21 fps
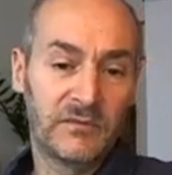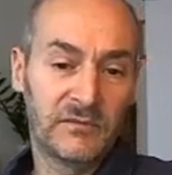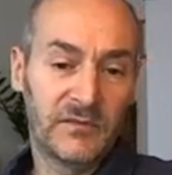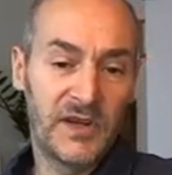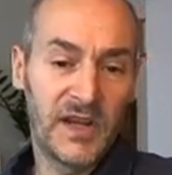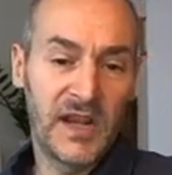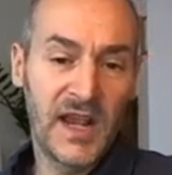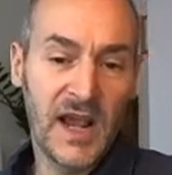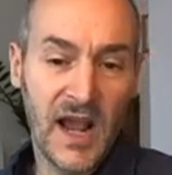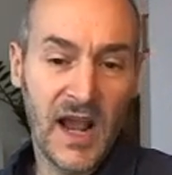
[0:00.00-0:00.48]

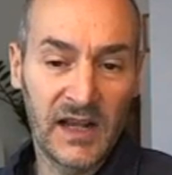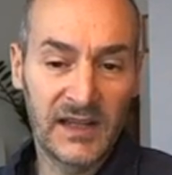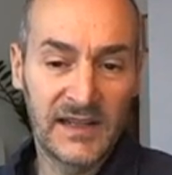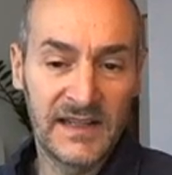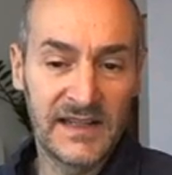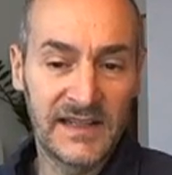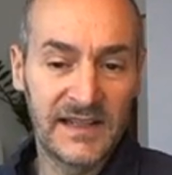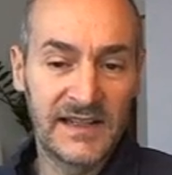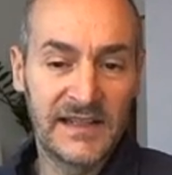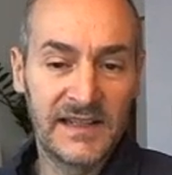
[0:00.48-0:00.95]
yeah,
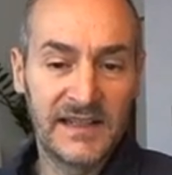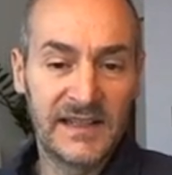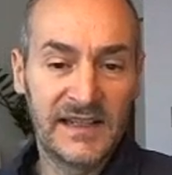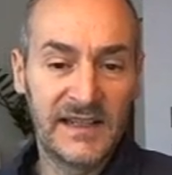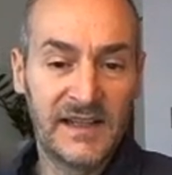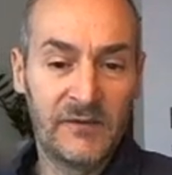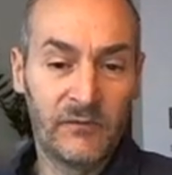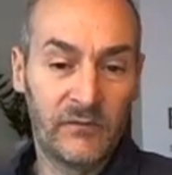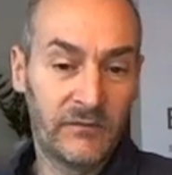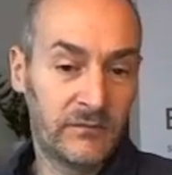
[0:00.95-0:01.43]

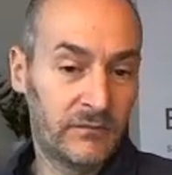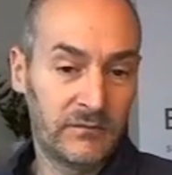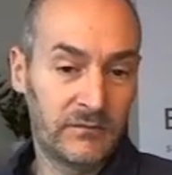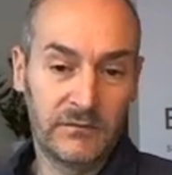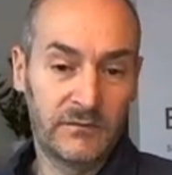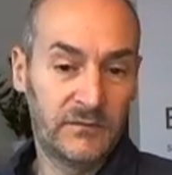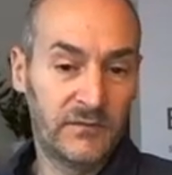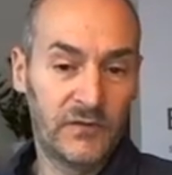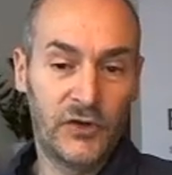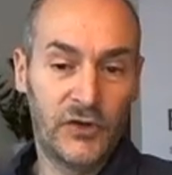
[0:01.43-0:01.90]

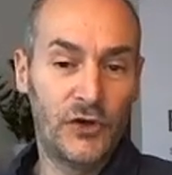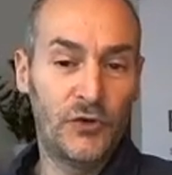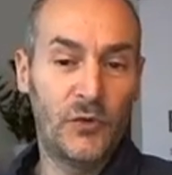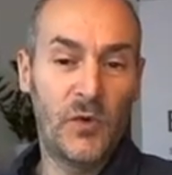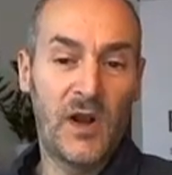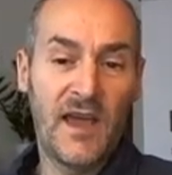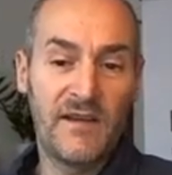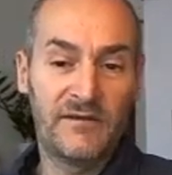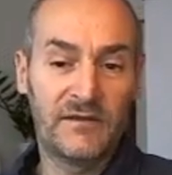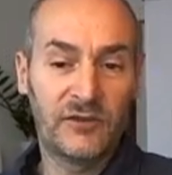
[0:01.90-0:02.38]
you
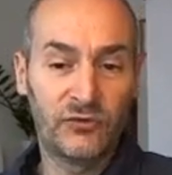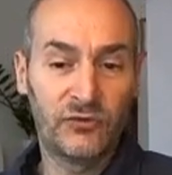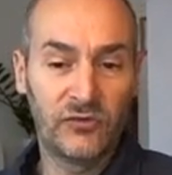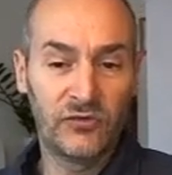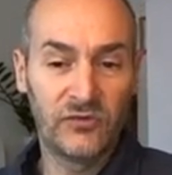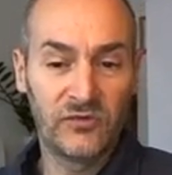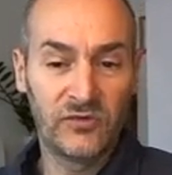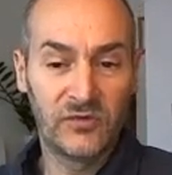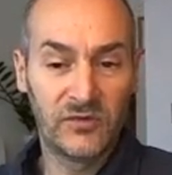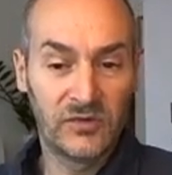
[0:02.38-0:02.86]
will have
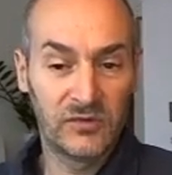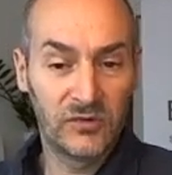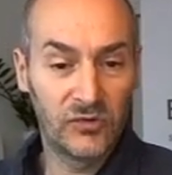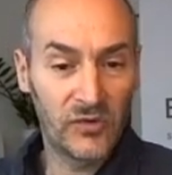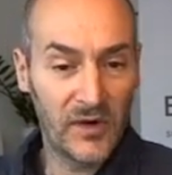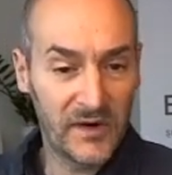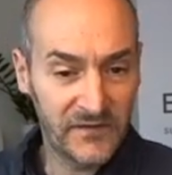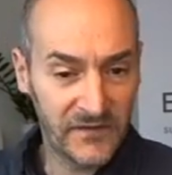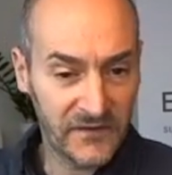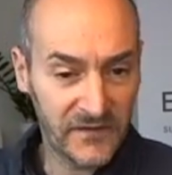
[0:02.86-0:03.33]
to
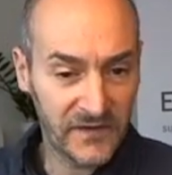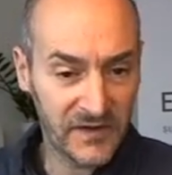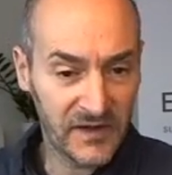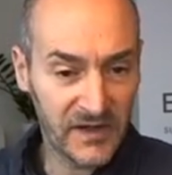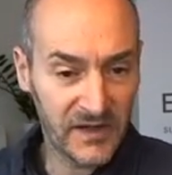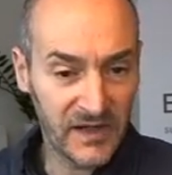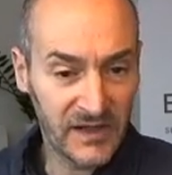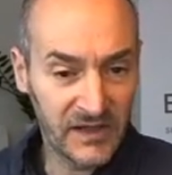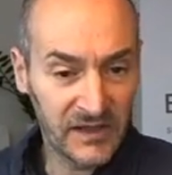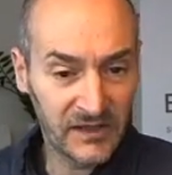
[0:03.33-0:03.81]

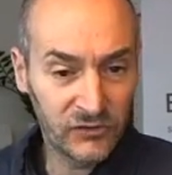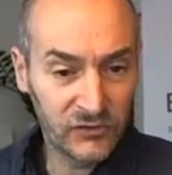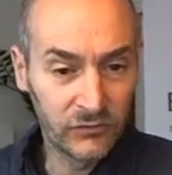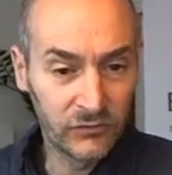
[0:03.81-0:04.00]
have